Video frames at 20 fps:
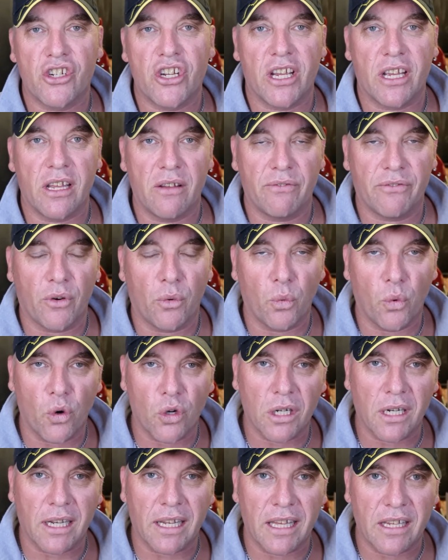checking for
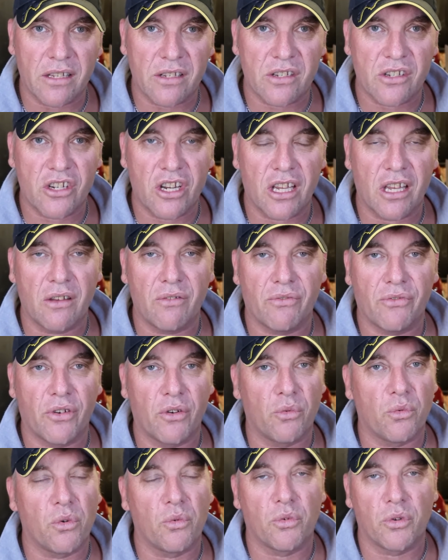water leaks, checking
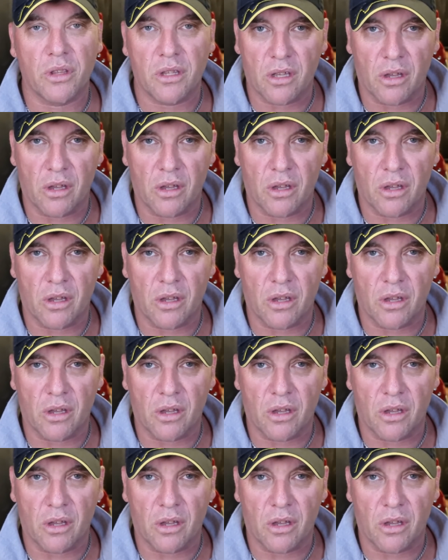for